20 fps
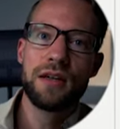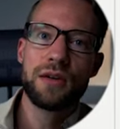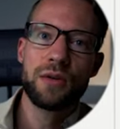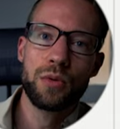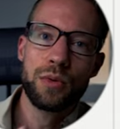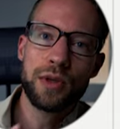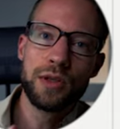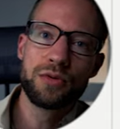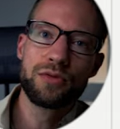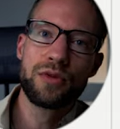
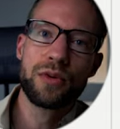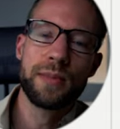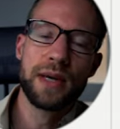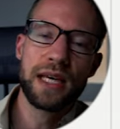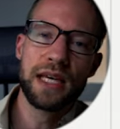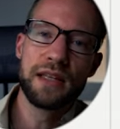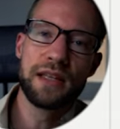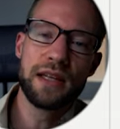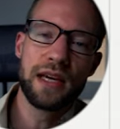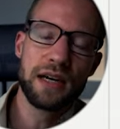will
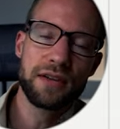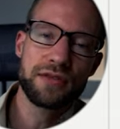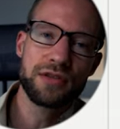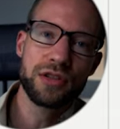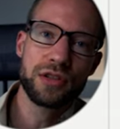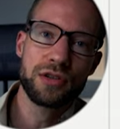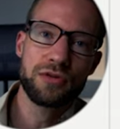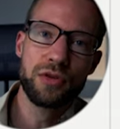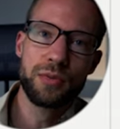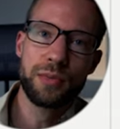remain
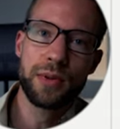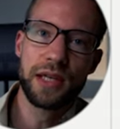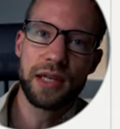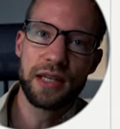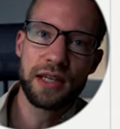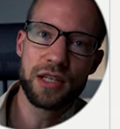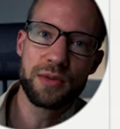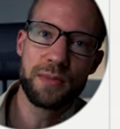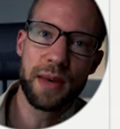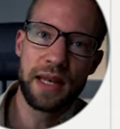after grouping
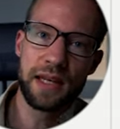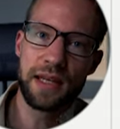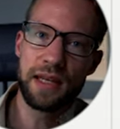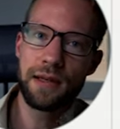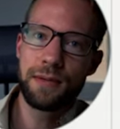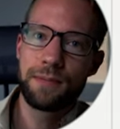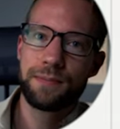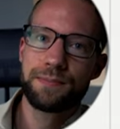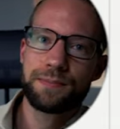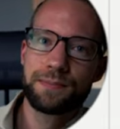and
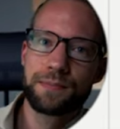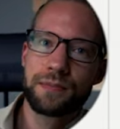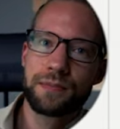expanding.